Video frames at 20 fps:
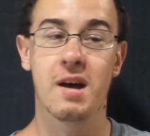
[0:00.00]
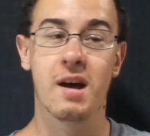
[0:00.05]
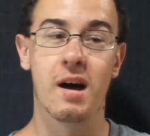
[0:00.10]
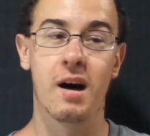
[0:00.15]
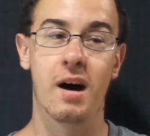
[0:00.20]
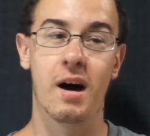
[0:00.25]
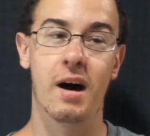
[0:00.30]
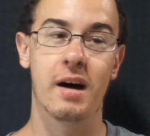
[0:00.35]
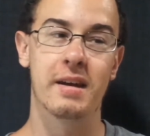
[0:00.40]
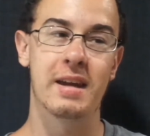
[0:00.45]

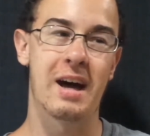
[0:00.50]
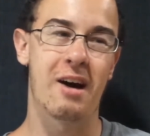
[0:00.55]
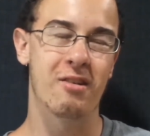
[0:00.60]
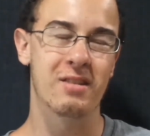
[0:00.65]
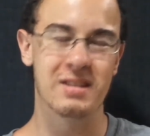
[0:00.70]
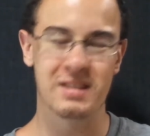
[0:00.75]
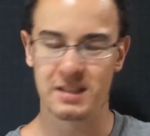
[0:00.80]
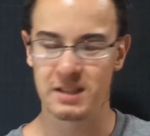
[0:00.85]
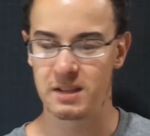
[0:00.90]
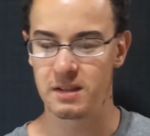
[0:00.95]
Uh, now,
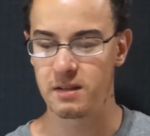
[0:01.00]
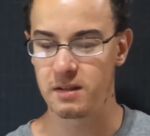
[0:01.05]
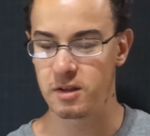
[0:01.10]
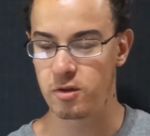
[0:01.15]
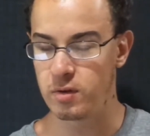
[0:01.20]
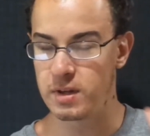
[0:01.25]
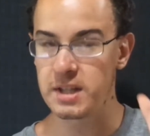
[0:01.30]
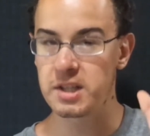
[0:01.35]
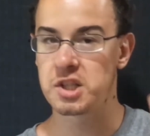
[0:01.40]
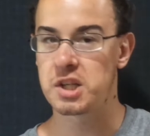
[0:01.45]

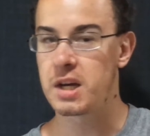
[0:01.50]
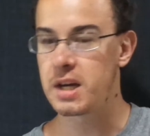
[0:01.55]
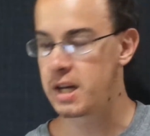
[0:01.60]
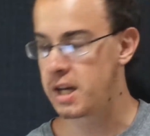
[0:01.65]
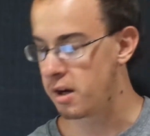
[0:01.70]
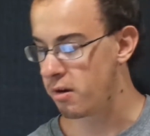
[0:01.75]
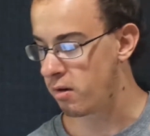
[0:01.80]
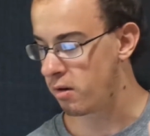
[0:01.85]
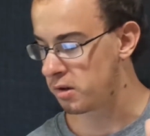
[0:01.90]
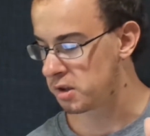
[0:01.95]
you did say
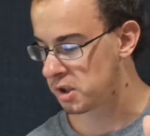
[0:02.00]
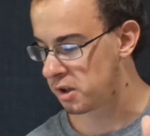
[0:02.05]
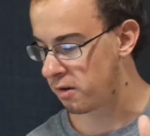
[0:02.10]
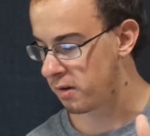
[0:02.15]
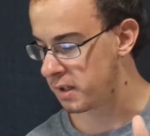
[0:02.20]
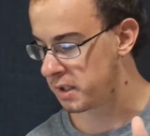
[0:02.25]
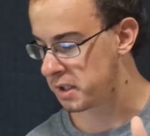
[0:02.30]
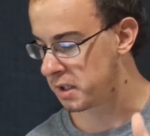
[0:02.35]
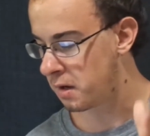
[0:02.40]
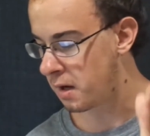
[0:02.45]
heroes,
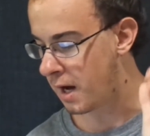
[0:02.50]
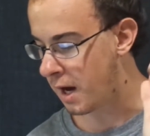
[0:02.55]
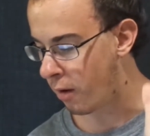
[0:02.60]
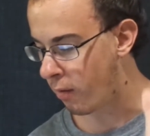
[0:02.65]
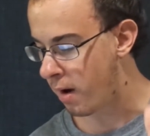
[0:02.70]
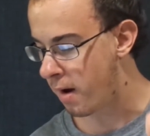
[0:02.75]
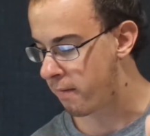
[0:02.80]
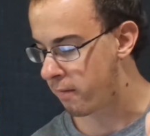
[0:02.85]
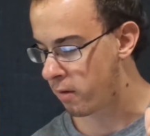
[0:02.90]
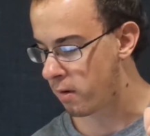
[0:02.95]
Teresa.
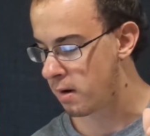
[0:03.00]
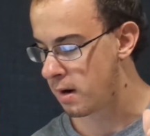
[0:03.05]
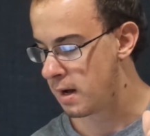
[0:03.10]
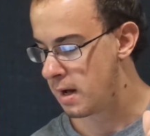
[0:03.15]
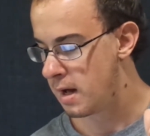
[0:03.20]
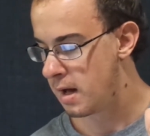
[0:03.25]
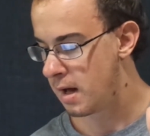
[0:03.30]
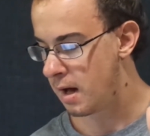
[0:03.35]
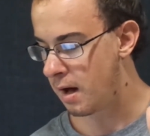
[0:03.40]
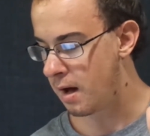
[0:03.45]
However,
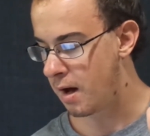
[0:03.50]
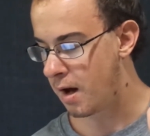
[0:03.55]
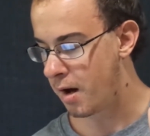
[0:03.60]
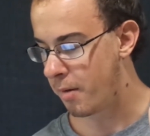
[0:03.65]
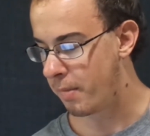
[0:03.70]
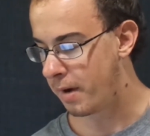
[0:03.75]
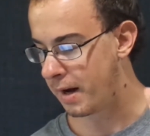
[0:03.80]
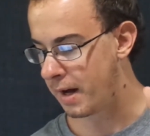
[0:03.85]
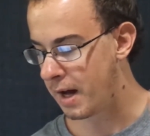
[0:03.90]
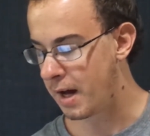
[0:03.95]

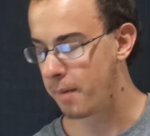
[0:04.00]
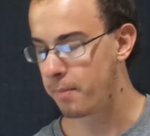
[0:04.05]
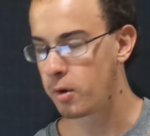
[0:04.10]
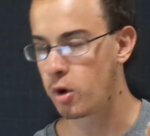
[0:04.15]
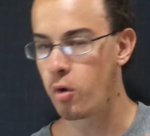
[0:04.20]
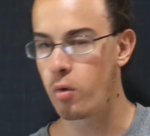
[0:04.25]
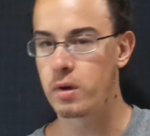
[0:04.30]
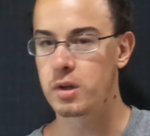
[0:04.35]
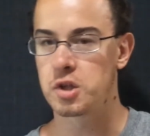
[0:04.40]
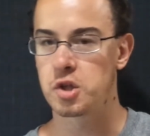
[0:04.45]
um, I am
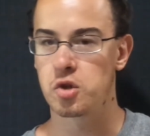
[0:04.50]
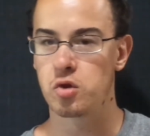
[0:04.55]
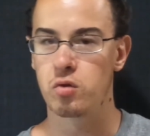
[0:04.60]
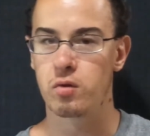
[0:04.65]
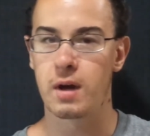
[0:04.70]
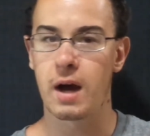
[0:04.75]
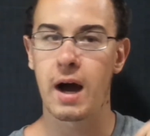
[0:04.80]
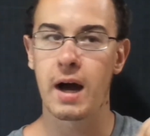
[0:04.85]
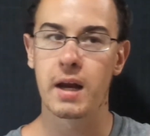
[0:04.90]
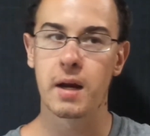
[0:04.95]
going to
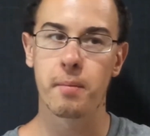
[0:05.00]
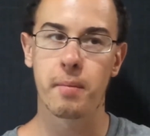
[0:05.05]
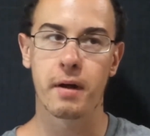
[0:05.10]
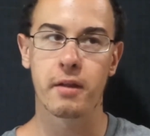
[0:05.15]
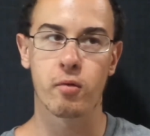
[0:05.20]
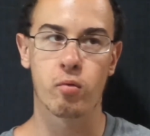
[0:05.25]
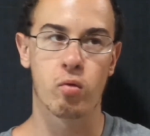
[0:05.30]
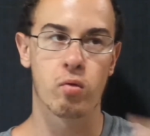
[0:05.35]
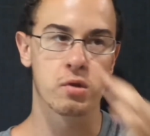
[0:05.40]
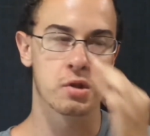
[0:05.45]
kind of bend
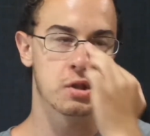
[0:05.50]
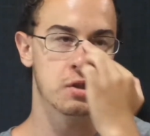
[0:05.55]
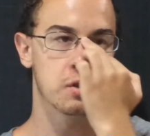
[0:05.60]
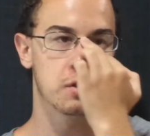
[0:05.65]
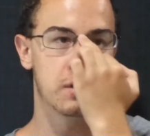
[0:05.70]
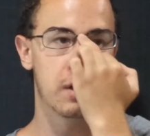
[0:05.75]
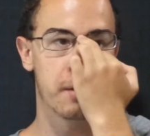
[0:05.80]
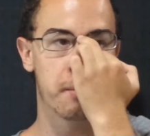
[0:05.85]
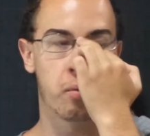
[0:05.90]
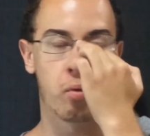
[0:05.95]
the rules because
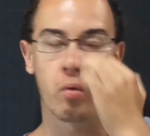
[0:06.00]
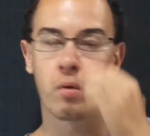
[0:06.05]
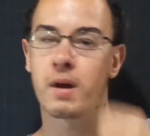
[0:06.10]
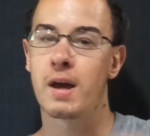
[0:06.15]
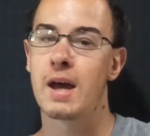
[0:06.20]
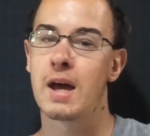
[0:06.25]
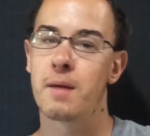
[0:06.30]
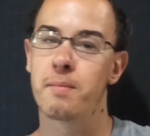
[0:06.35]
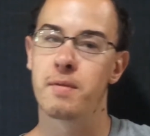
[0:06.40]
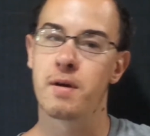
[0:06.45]
Deadpool
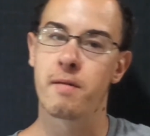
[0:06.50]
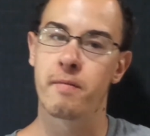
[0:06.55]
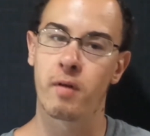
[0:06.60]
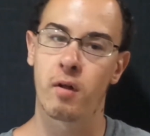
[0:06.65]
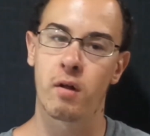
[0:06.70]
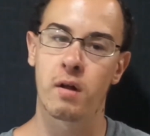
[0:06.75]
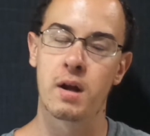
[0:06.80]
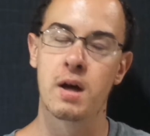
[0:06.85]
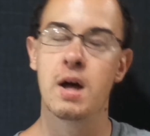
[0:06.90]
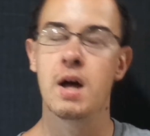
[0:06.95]
can be a
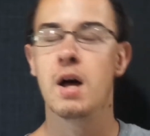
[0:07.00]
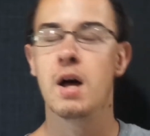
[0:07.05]
villain,